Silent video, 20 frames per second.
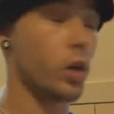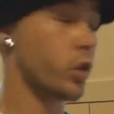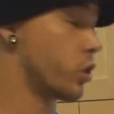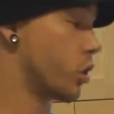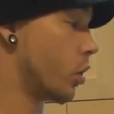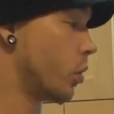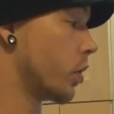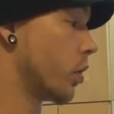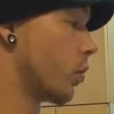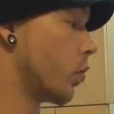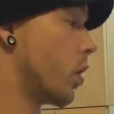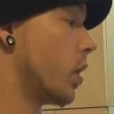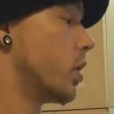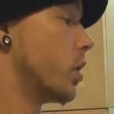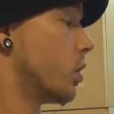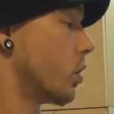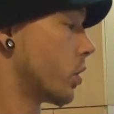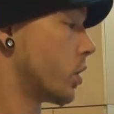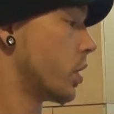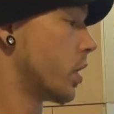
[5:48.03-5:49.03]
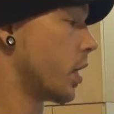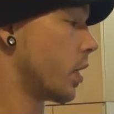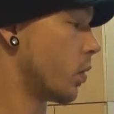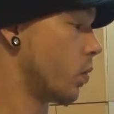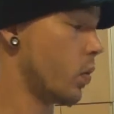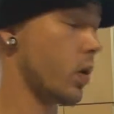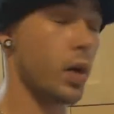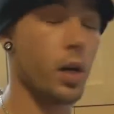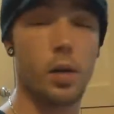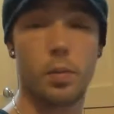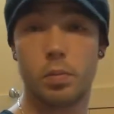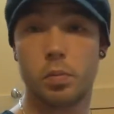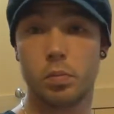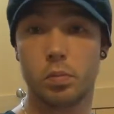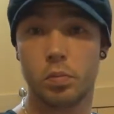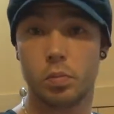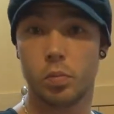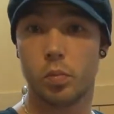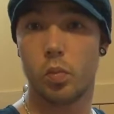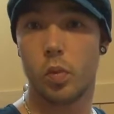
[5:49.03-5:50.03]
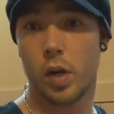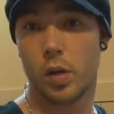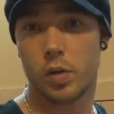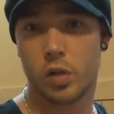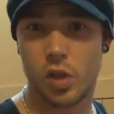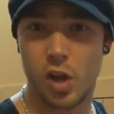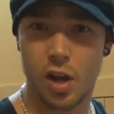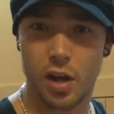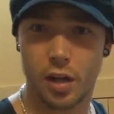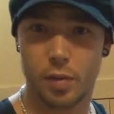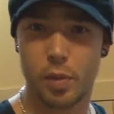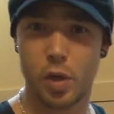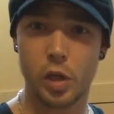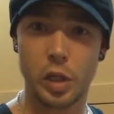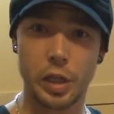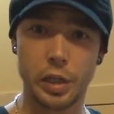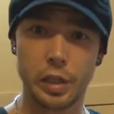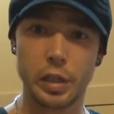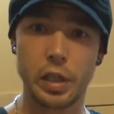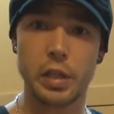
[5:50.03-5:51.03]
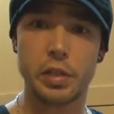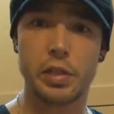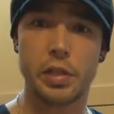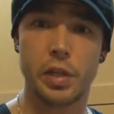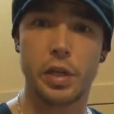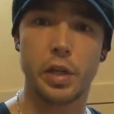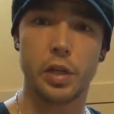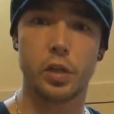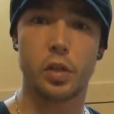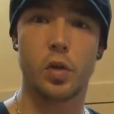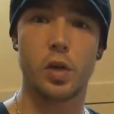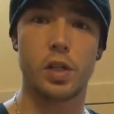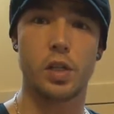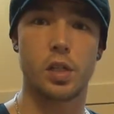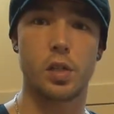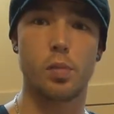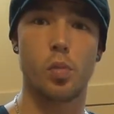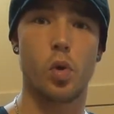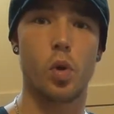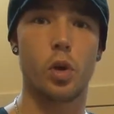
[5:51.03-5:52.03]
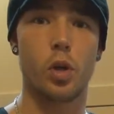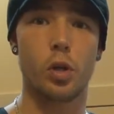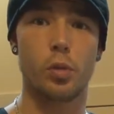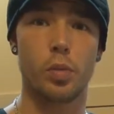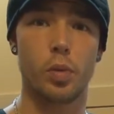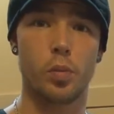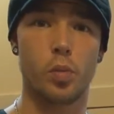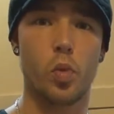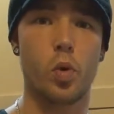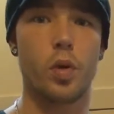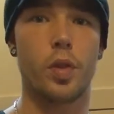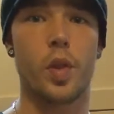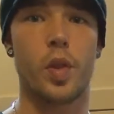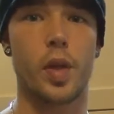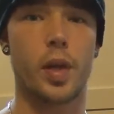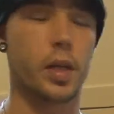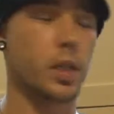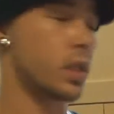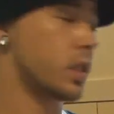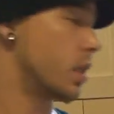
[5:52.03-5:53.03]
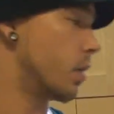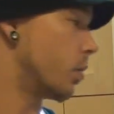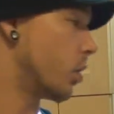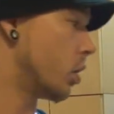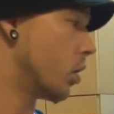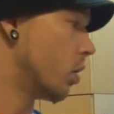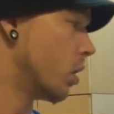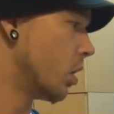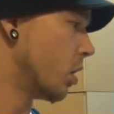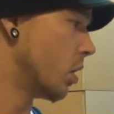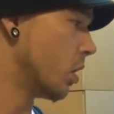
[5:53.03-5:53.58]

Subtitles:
I'll show you what the rice looks like when what I was talking about, like less than a crazy boil, but more than like a simmer.